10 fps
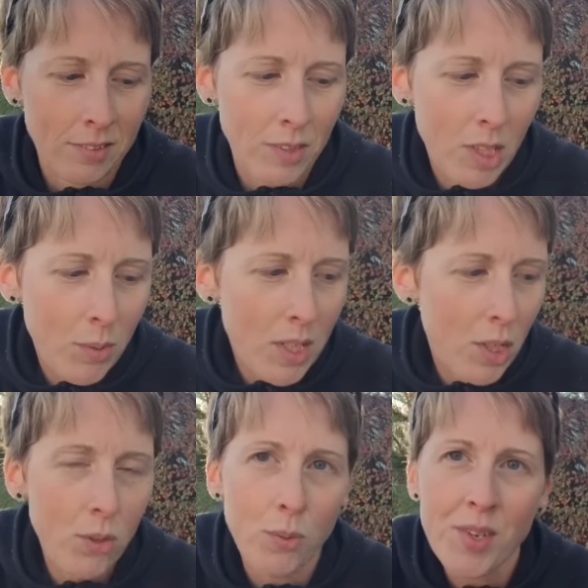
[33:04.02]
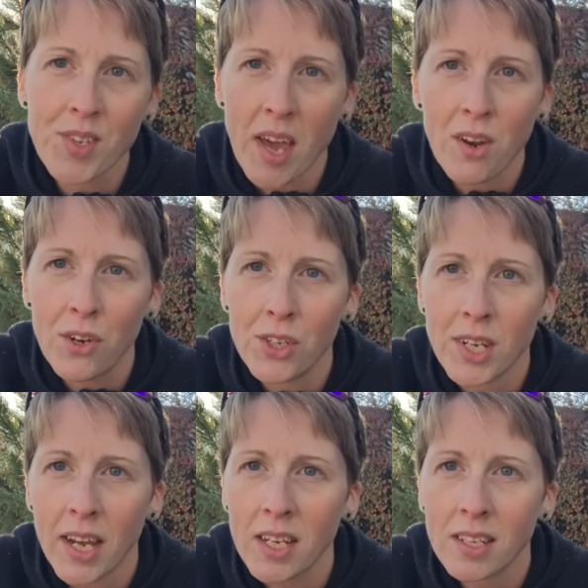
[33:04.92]
What did we do? We sat on her
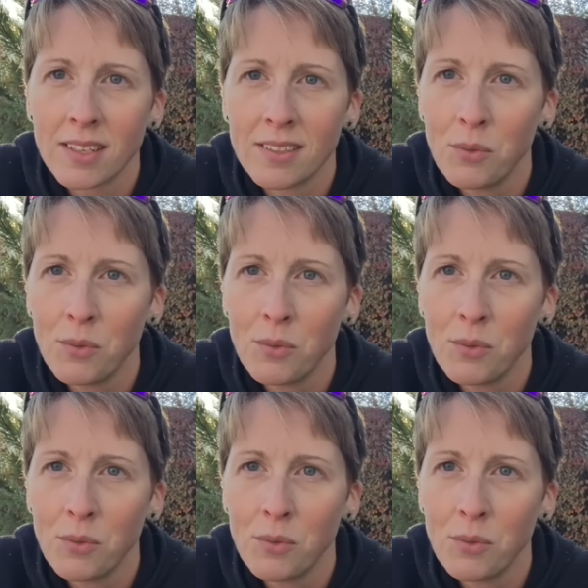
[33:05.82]
deck.